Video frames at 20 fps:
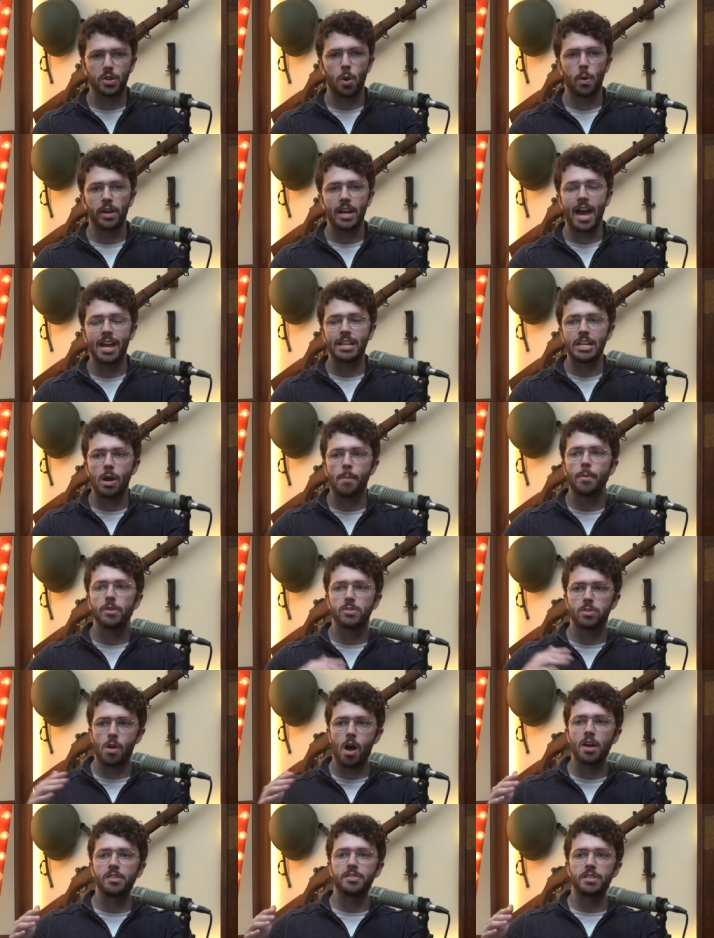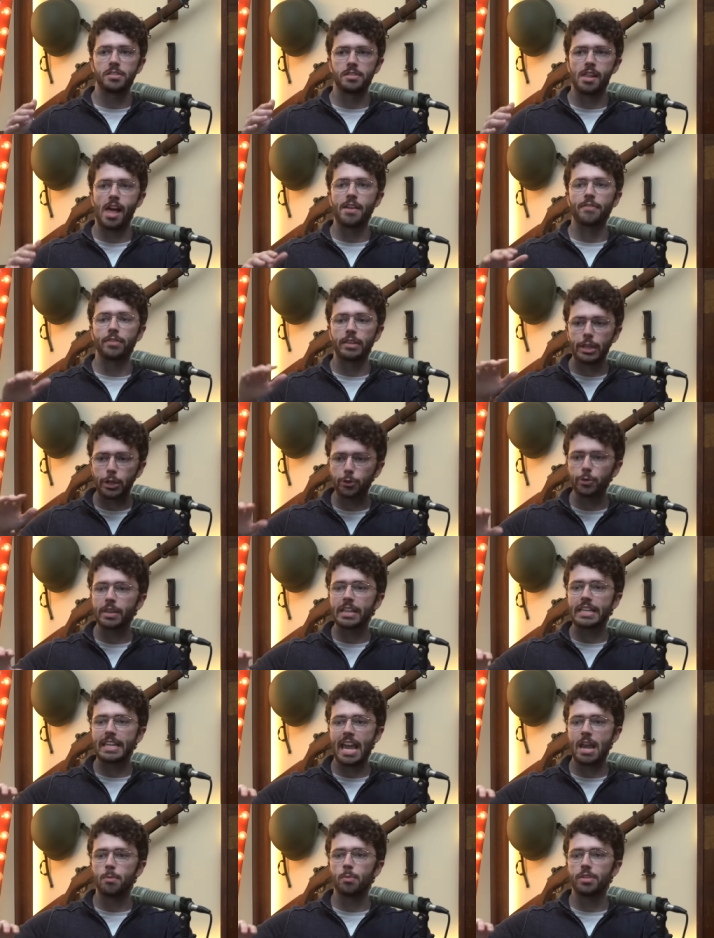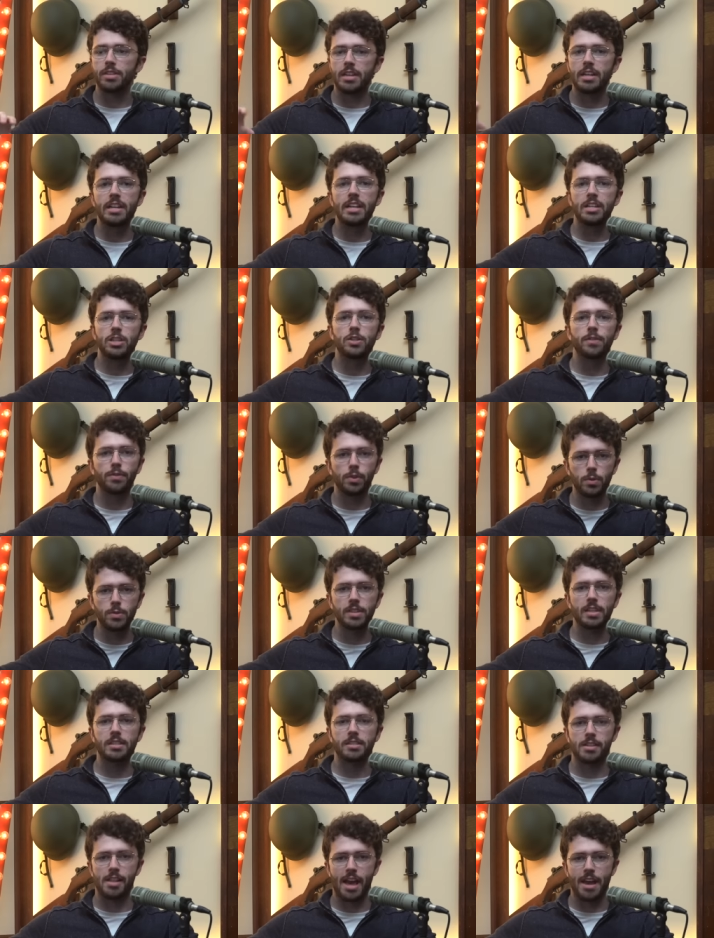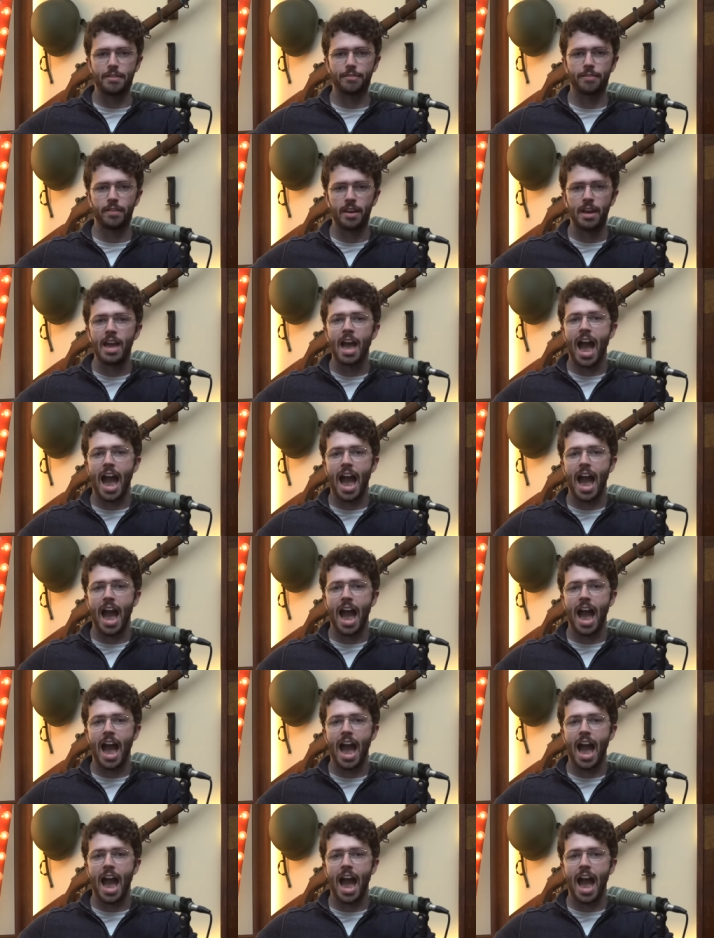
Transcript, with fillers: going on. He almost lost his life, literally came within an inch of losing his life.